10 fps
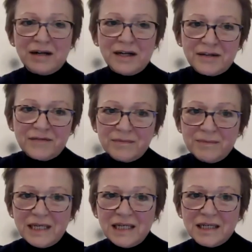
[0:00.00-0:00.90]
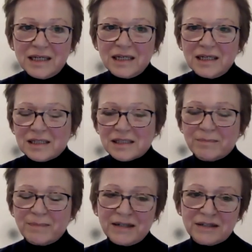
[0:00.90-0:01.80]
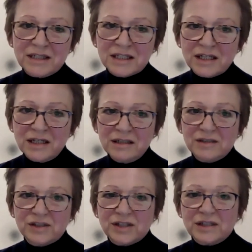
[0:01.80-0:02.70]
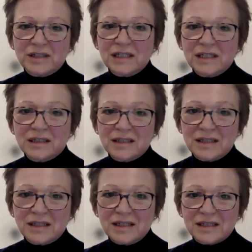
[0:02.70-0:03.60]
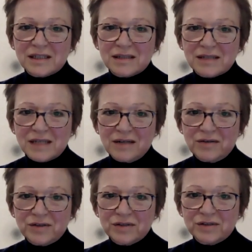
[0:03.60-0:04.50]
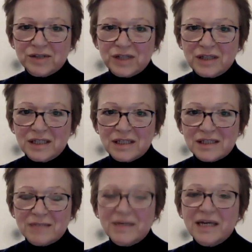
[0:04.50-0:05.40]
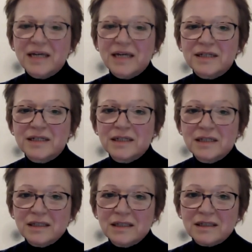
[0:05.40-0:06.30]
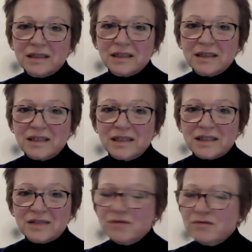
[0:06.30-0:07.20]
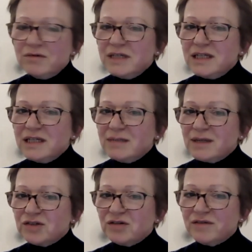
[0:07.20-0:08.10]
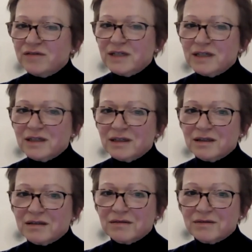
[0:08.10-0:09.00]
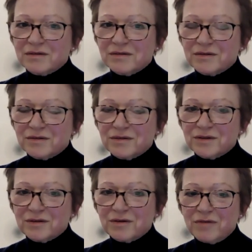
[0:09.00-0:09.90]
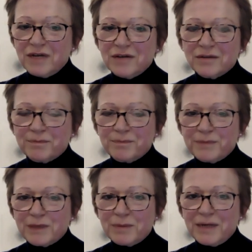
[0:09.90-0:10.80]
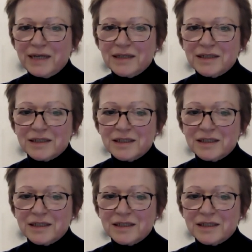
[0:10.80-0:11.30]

I think for me it's about an internal journey. It's a psychological journey inside my head. It's not really about traveling around the planet.